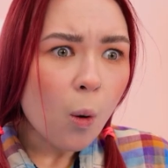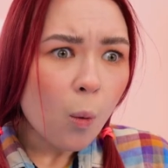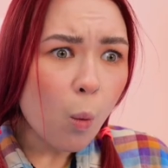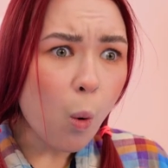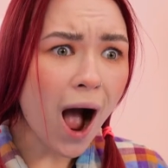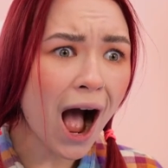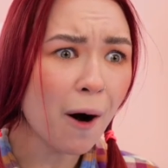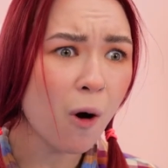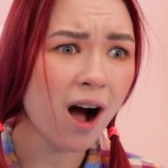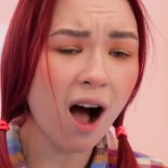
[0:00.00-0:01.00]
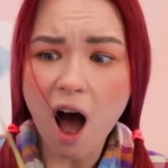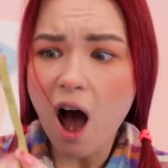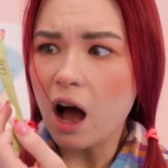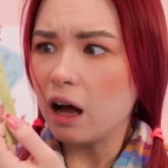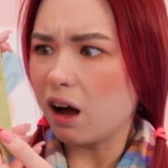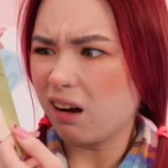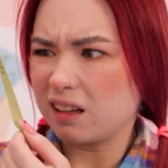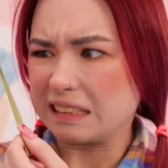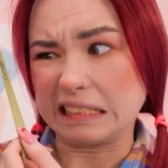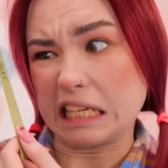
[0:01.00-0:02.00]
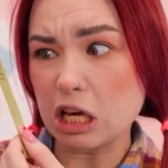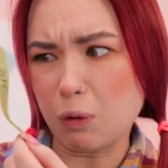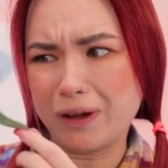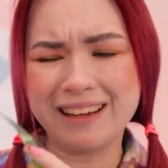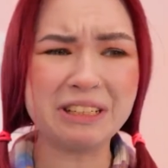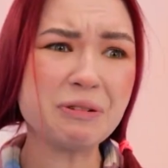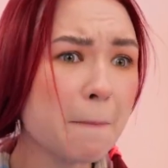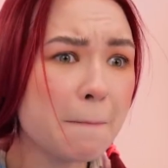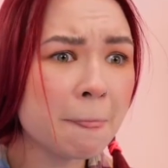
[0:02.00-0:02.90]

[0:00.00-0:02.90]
Wow! Look at how my eyebrows are shaped now!